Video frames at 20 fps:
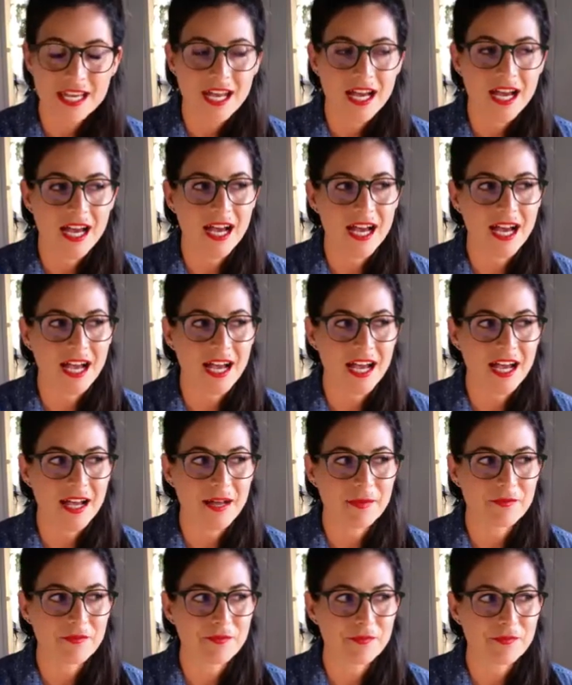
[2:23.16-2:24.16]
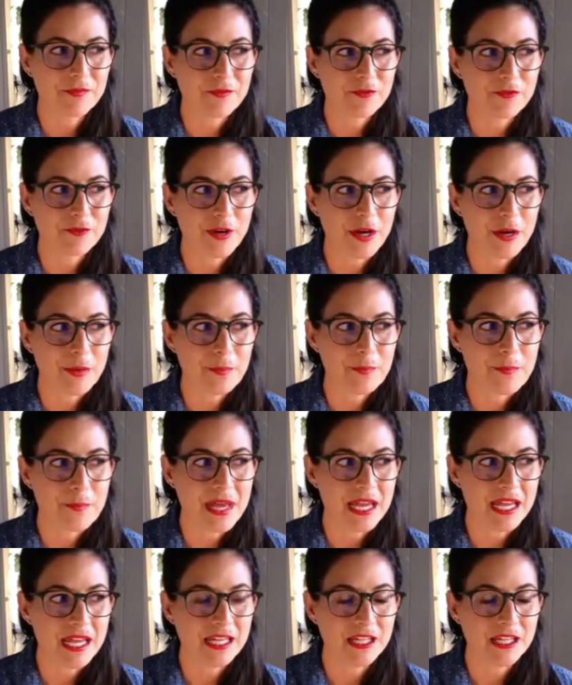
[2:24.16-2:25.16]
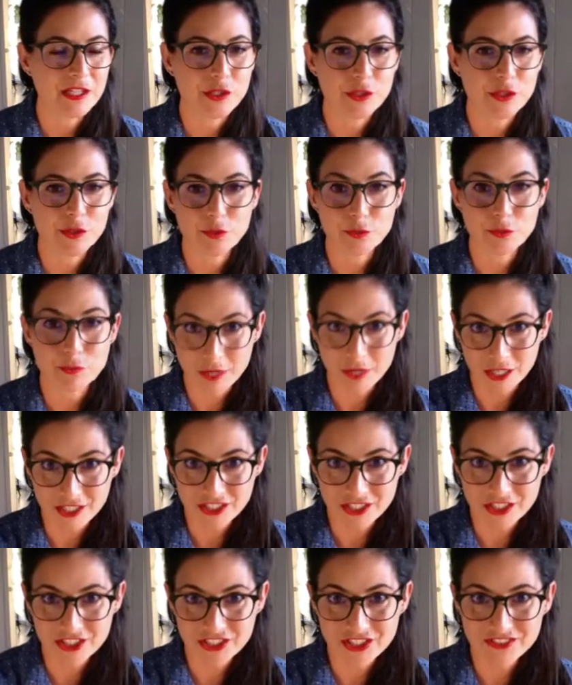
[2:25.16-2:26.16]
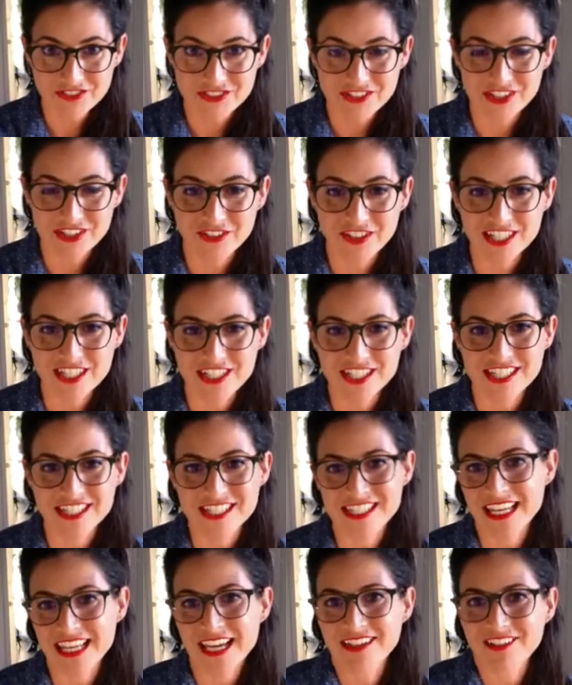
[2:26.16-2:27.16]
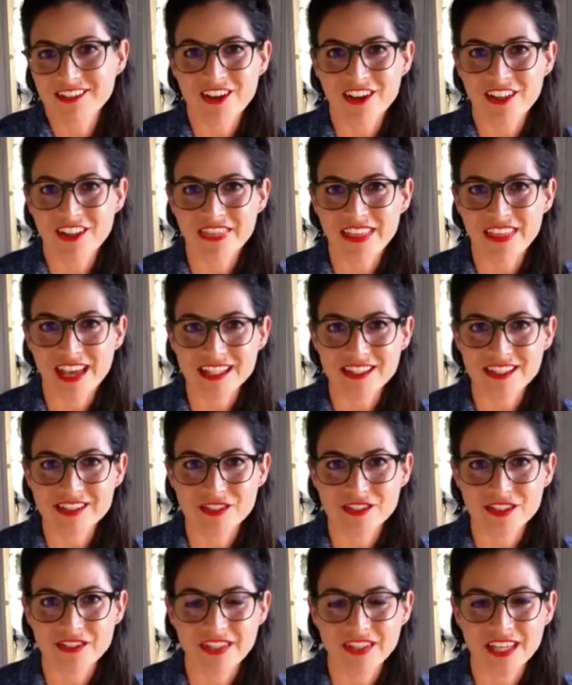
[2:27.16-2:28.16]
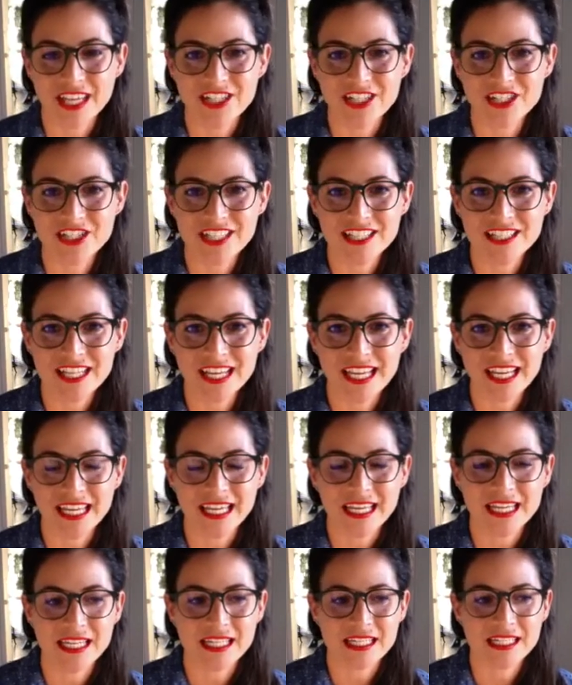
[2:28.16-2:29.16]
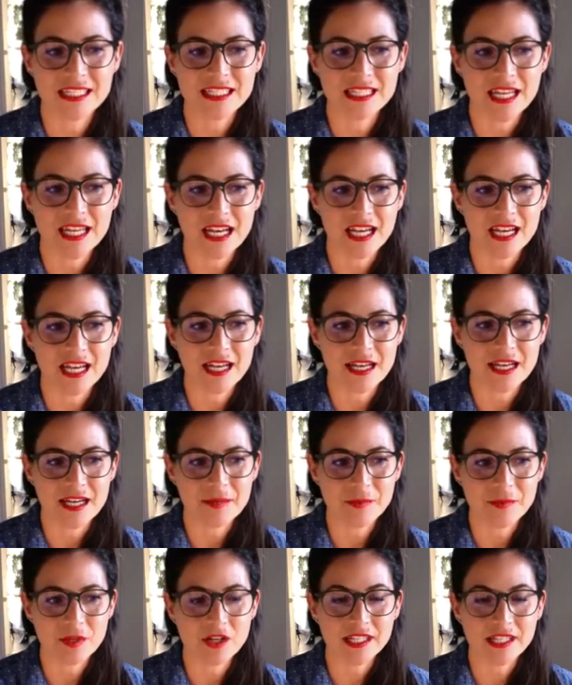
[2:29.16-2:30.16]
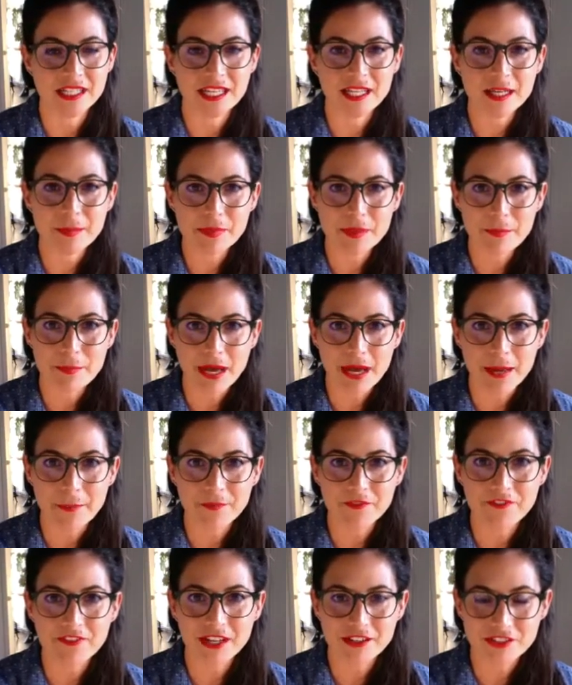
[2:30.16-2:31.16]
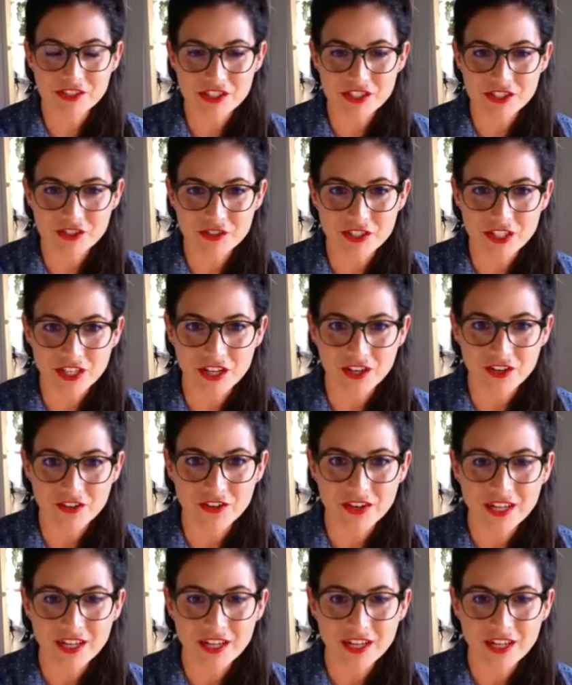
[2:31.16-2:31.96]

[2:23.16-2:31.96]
from May to March. So I just sat on that certification and got a kick up the bum, found a studio,